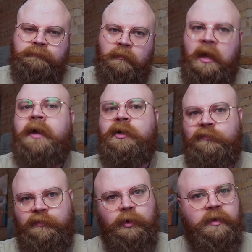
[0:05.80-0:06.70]
kind
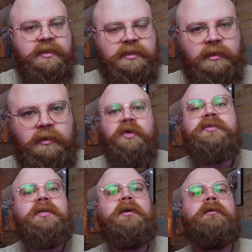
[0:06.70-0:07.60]
of newest. You
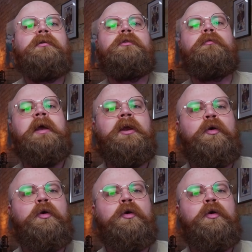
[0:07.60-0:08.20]
see, Reina